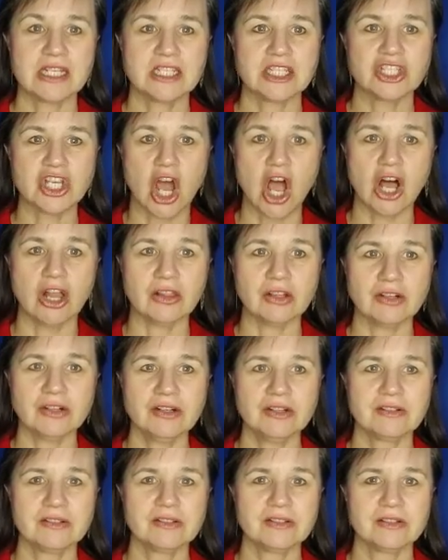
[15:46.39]

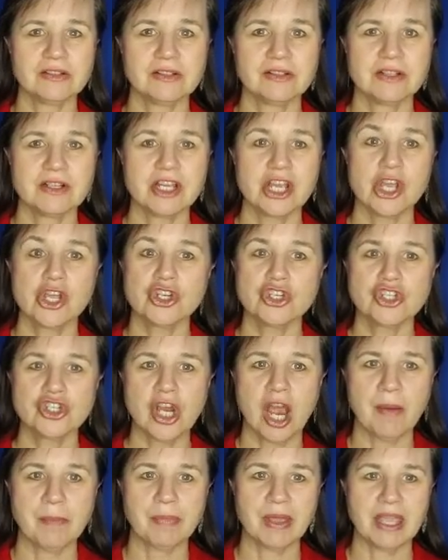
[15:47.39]
dollar,
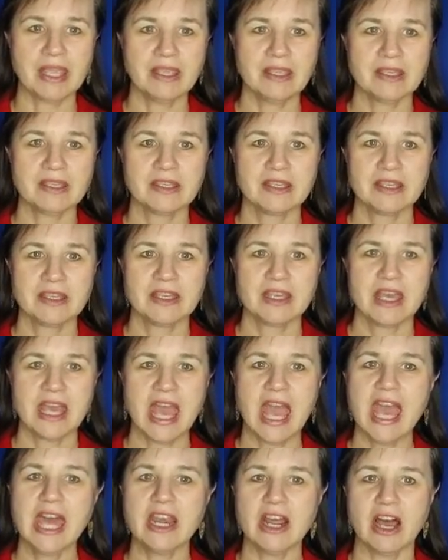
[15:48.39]
shopping,
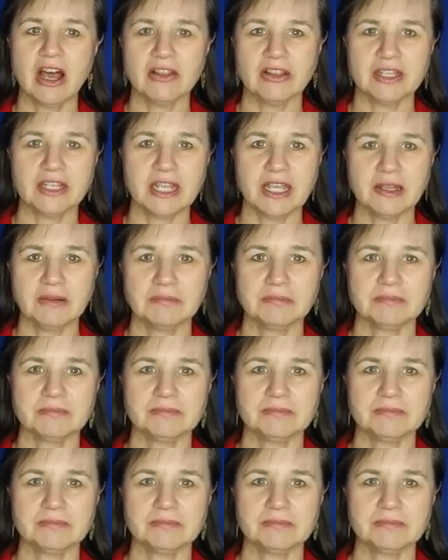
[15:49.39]
and holiday.